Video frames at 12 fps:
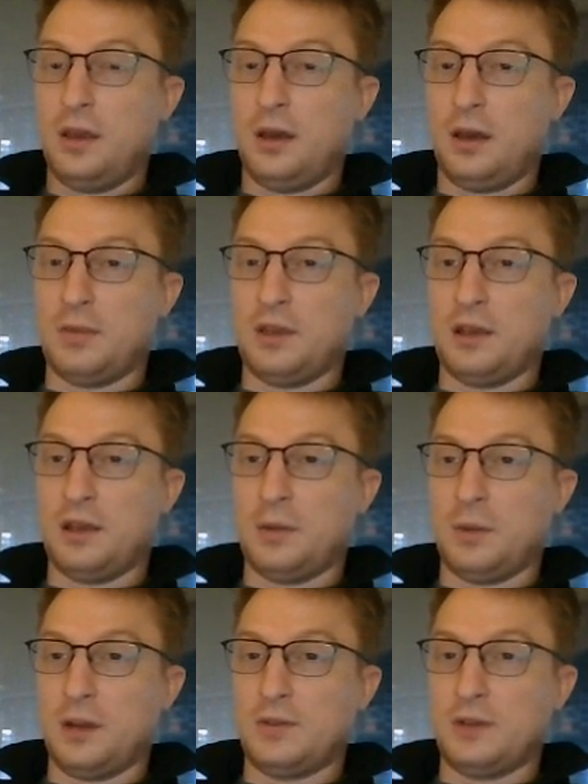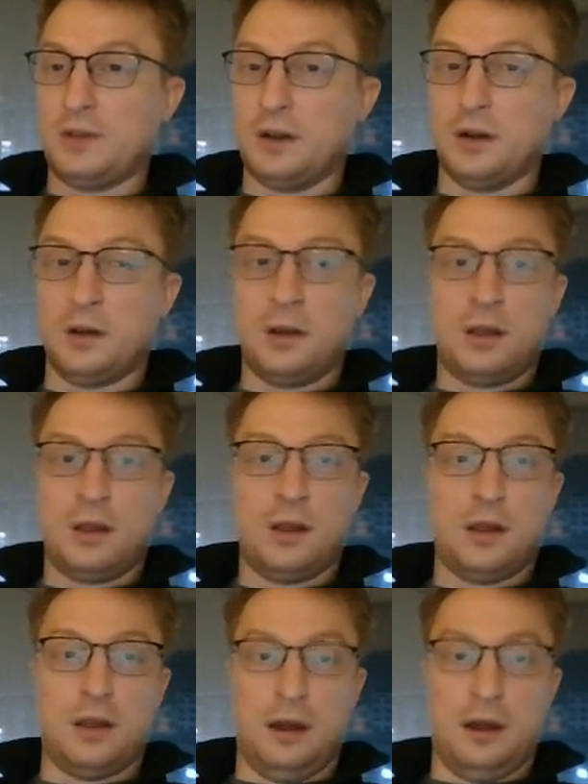I'm taking Wes here.
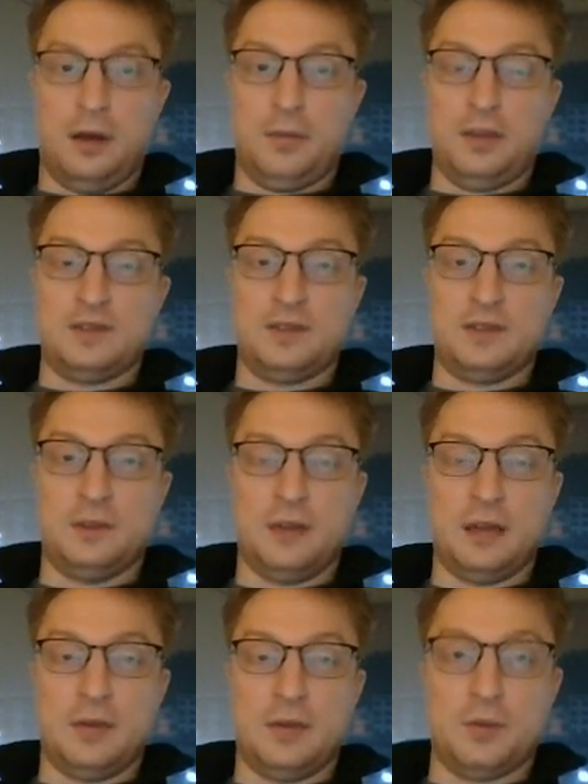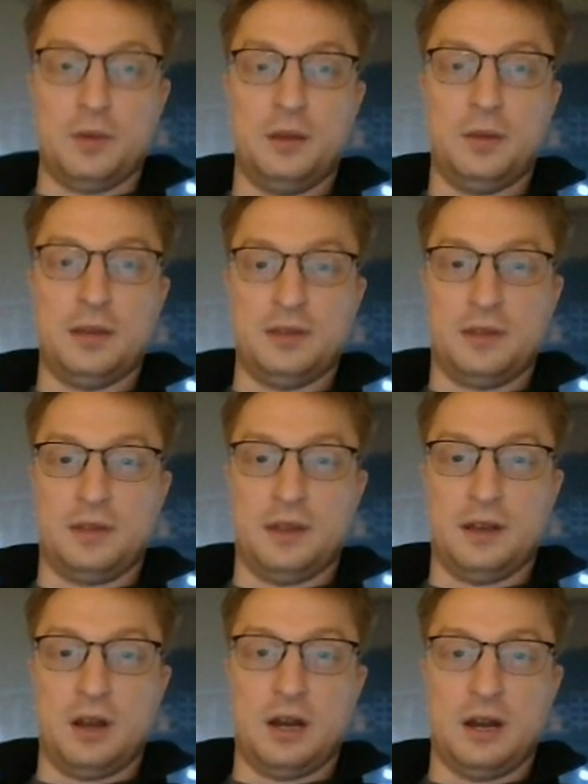It's still the game of the week because I
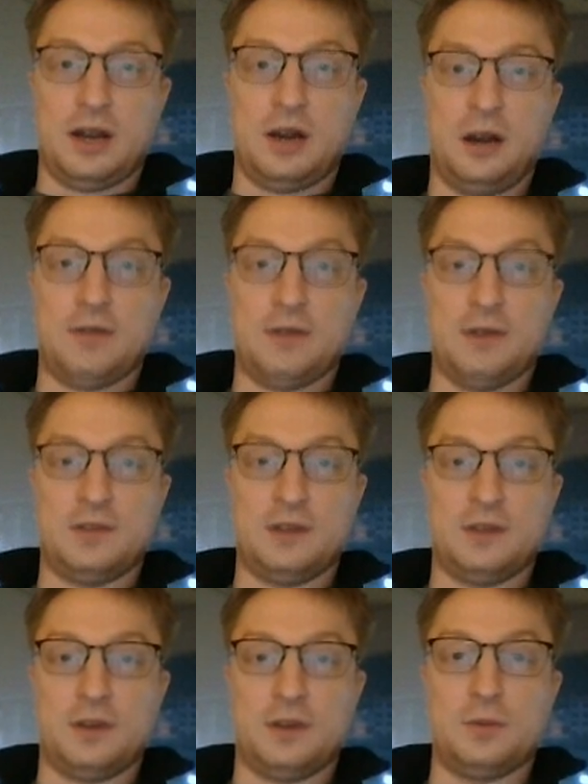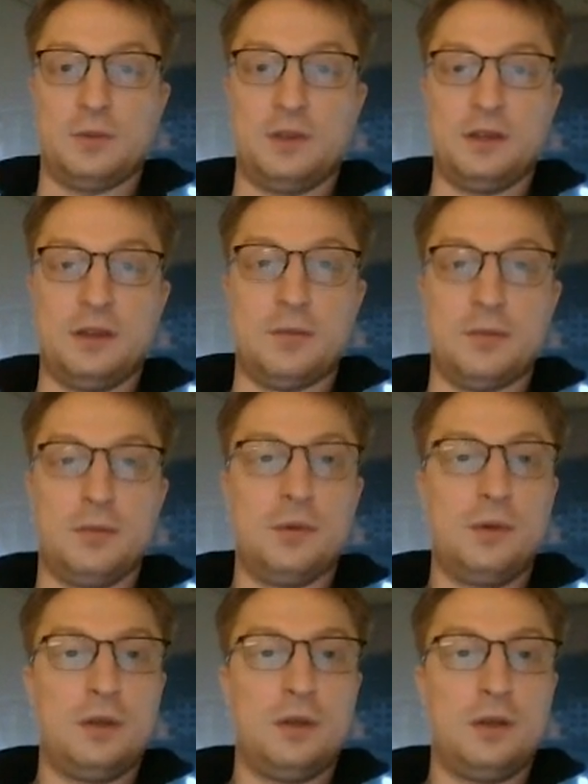think knocking off a 6-0 team
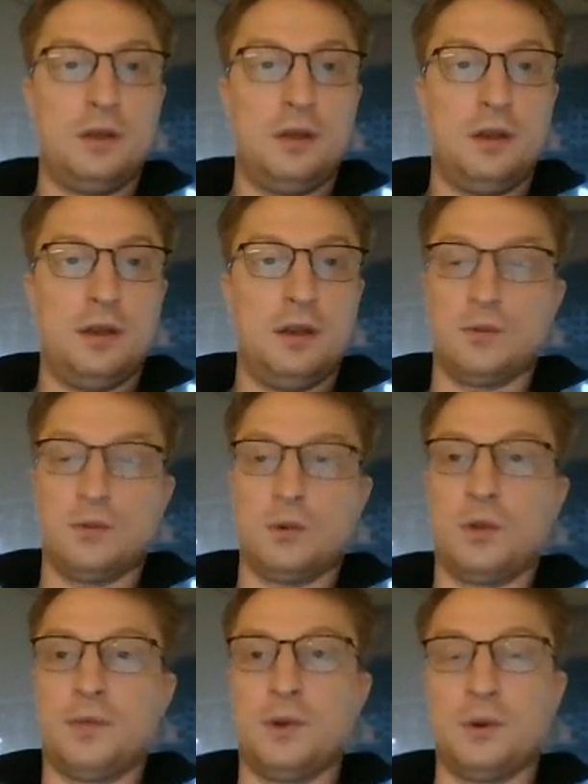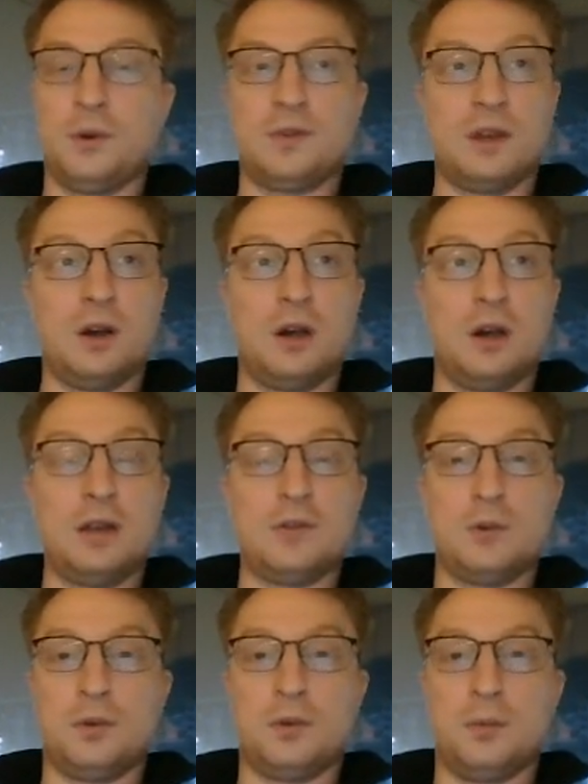is worth focusing on. It's
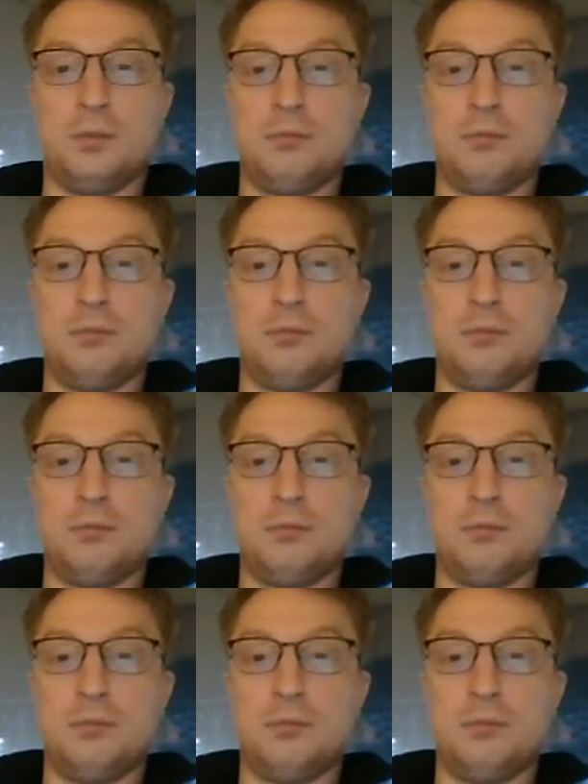worth